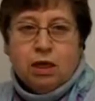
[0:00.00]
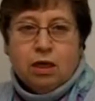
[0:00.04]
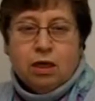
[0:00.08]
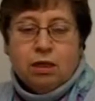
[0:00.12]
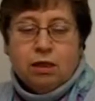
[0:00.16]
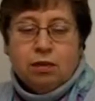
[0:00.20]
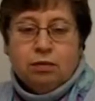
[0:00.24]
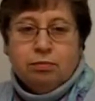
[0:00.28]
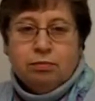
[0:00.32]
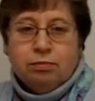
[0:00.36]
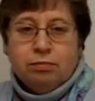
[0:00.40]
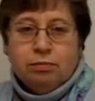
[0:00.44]

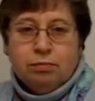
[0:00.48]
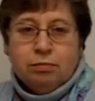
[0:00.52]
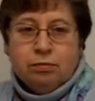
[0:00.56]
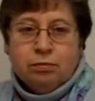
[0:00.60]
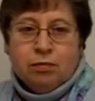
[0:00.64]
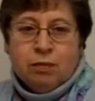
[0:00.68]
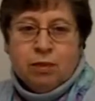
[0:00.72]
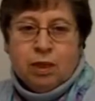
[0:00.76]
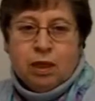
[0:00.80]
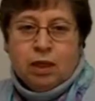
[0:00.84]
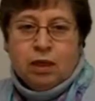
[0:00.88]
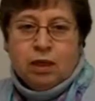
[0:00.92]
um,
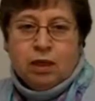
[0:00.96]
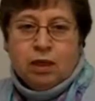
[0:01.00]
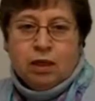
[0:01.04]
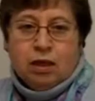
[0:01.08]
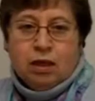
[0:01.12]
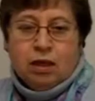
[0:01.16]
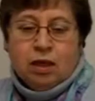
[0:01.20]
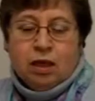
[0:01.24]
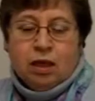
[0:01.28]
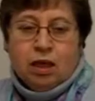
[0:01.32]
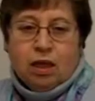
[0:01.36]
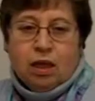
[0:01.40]

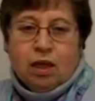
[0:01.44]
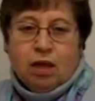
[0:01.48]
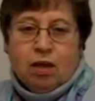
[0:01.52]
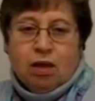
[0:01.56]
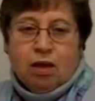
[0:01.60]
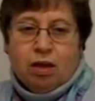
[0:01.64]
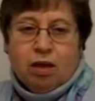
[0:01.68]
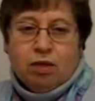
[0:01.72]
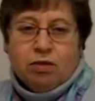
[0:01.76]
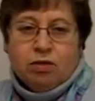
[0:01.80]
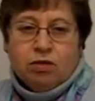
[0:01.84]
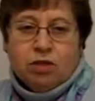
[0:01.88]

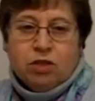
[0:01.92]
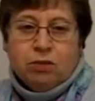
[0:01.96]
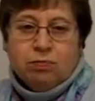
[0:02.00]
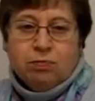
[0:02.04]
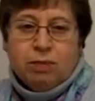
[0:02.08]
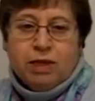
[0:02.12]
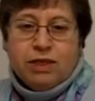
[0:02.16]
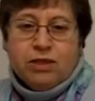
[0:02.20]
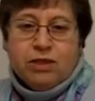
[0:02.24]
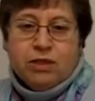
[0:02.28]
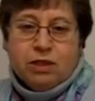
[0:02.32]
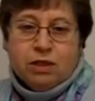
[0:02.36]

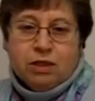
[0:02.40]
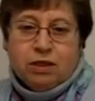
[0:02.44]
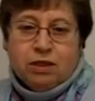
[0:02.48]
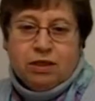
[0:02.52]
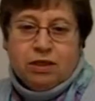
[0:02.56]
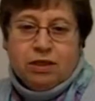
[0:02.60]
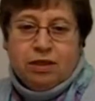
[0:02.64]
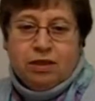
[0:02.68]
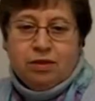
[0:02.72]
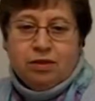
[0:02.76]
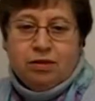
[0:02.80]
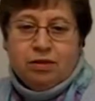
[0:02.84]
just
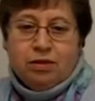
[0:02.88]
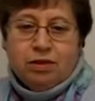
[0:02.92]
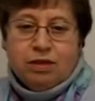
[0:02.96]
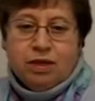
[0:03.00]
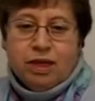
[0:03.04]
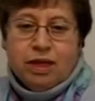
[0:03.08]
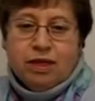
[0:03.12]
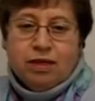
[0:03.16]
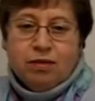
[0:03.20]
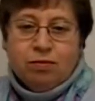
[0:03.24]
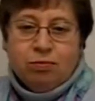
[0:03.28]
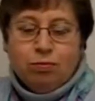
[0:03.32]
basically the
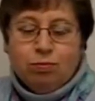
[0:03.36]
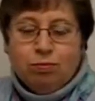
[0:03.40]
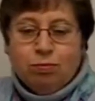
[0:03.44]
day